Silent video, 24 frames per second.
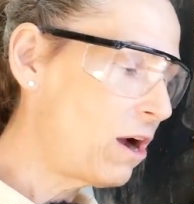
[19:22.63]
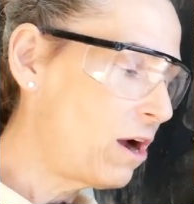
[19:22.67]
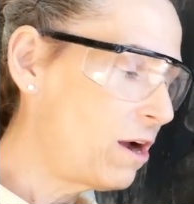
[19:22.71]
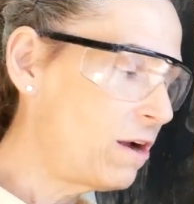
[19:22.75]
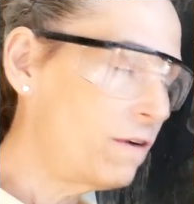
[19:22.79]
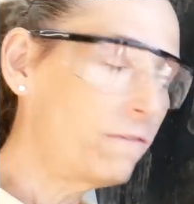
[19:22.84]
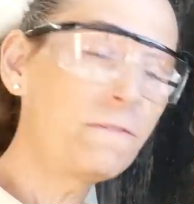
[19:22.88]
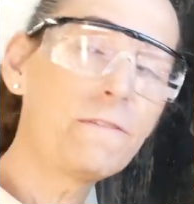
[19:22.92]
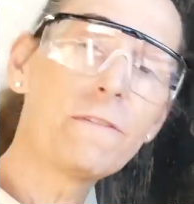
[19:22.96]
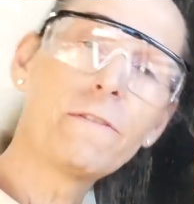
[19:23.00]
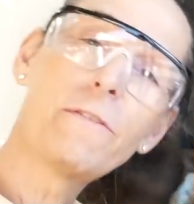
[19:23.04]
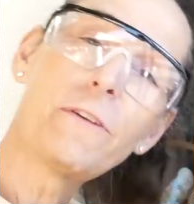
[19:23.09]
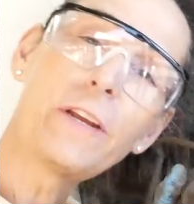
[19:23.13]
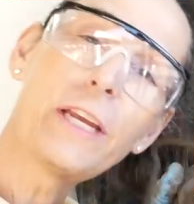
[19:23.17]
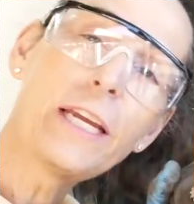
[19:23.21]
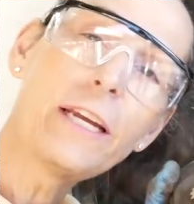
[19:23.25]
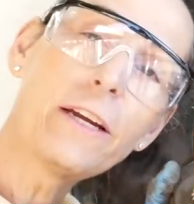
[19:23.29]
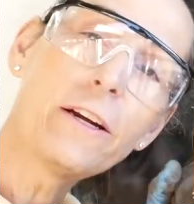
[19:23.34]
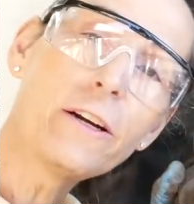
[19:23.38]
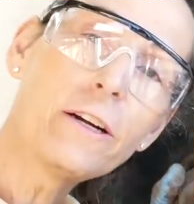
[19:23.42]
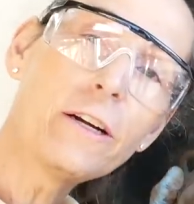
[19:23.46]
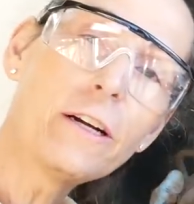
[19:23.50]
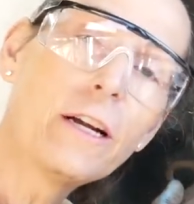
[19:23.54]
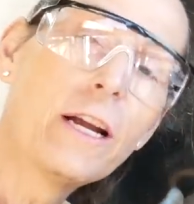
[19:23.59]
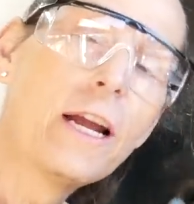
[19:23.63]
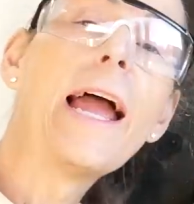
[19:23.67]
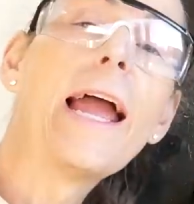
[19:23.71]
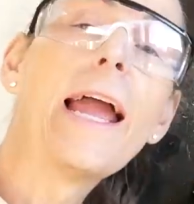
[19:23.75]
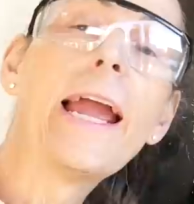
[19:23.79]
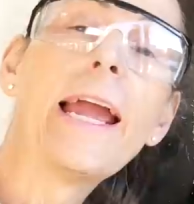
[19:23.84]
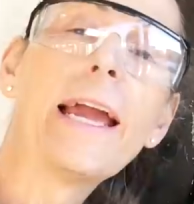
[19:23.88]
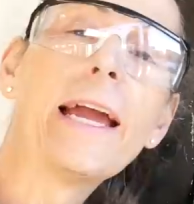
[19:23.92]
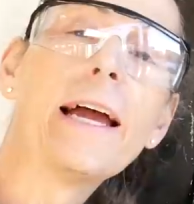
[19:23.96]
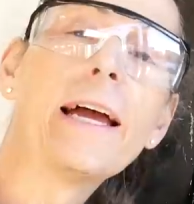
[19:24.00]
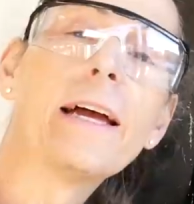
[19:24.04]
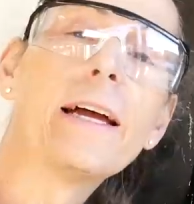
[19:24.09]
off of here
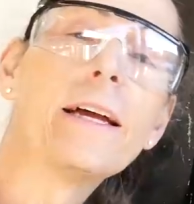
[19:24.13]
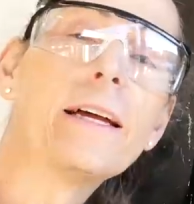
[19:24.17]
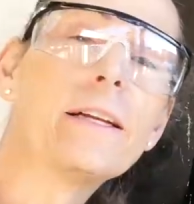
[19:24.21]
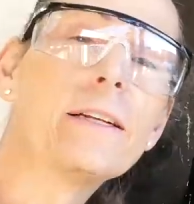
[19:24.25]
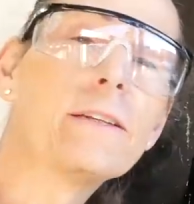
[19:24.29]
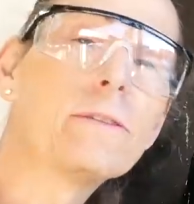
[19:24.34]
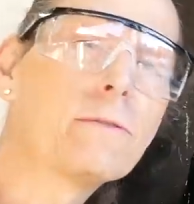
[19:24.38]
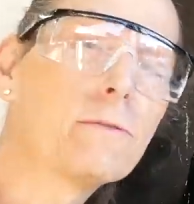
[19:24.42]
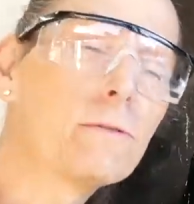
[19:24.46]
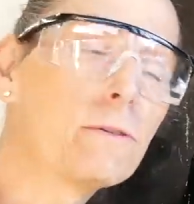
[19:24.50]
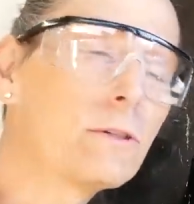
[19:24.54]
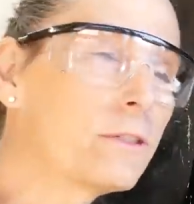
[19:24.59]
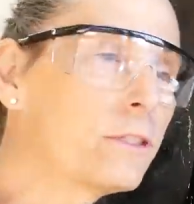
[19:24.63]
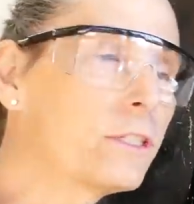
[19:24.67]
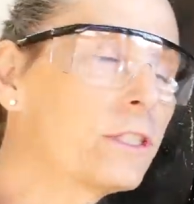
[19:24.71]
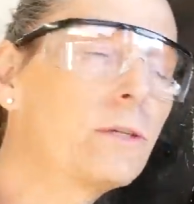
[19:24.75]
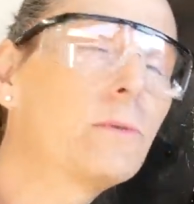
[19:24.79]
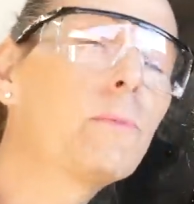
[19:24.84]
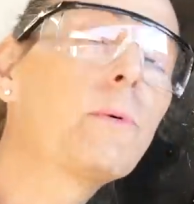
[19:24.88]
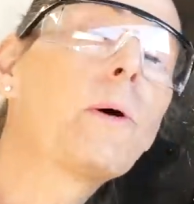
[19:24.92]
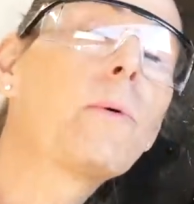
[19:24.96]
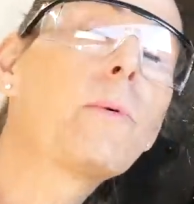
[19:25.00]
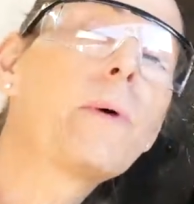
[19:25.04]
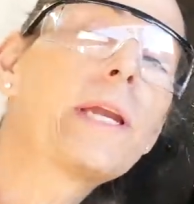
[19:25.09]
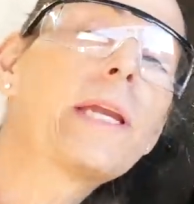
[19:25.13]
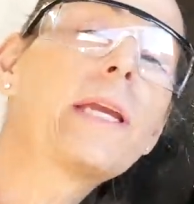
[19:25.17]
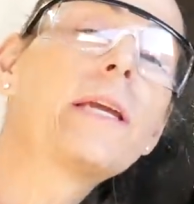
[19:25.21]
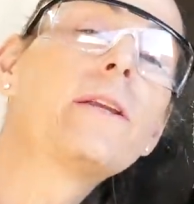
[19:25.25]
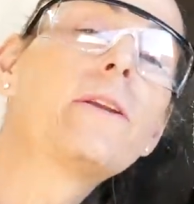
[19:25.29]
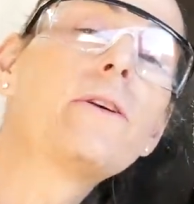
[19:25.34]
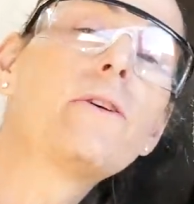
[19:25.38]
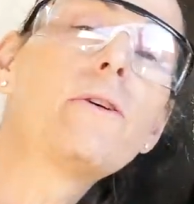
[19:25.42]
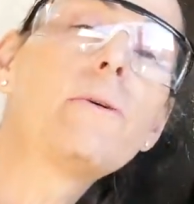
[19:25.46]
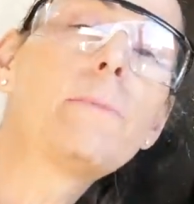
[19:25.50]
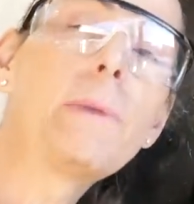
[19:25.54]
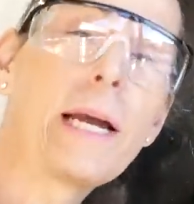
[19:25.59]
and we'll see what we can
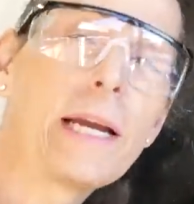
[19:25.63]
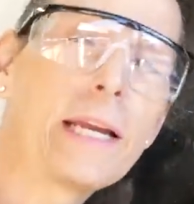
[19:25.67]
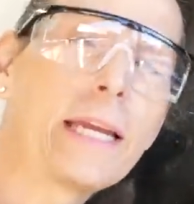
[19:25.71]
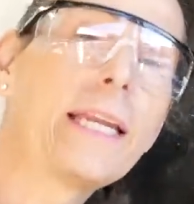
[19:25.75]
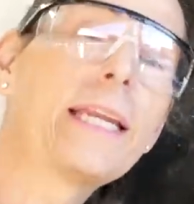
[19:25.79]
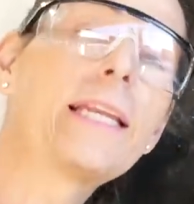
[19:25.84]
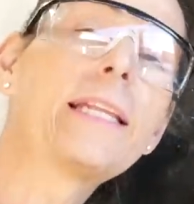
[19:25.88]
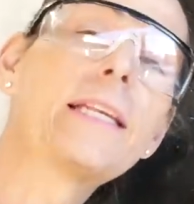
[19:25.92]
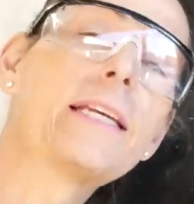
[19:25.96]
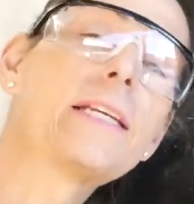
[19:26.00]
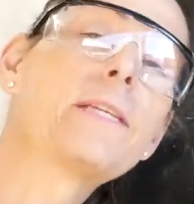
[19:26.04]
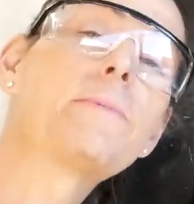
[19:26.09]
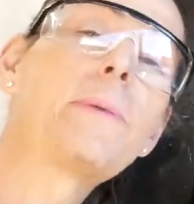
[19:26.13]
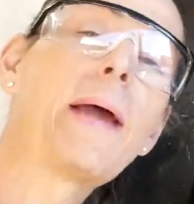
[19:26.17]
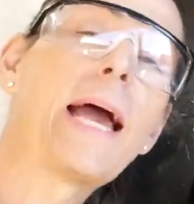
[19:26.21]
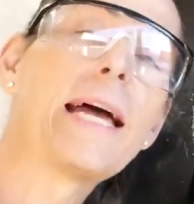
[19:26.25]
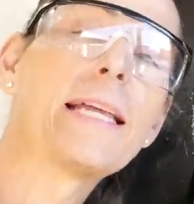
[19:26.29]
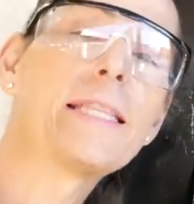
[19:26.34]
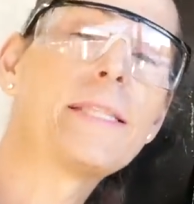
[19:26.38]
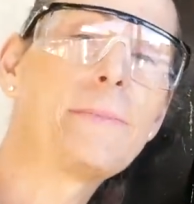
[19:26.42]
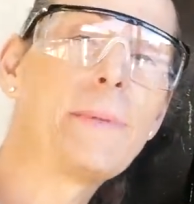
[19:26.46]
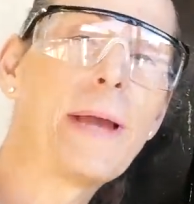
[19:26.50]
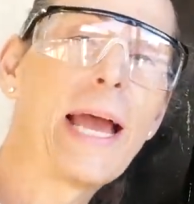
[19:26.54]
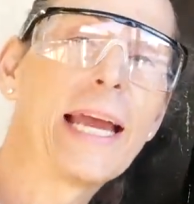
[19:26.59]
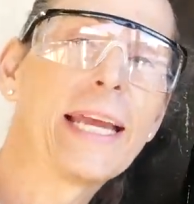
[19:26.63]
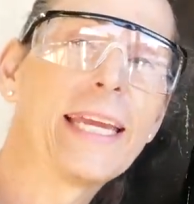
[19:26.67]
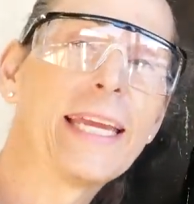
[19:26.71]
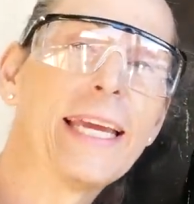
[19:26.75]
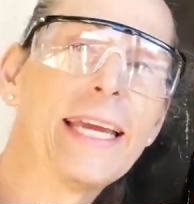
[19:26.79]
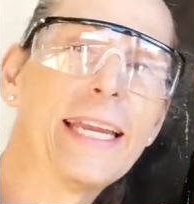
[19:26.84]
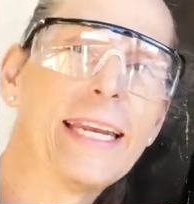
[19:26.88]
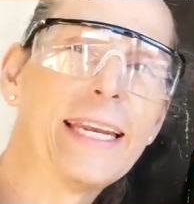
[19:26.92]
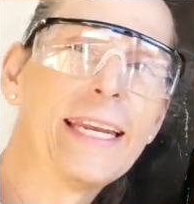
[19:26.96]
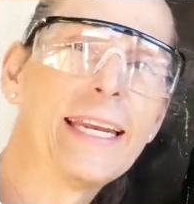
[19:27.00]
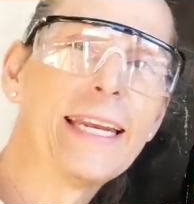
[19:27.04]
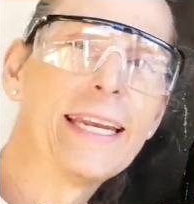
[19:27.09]
do about getting these pads back
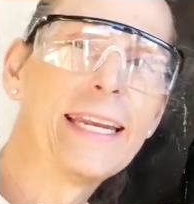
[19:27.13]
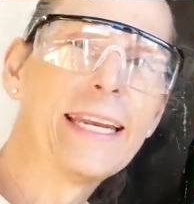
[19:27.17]
in.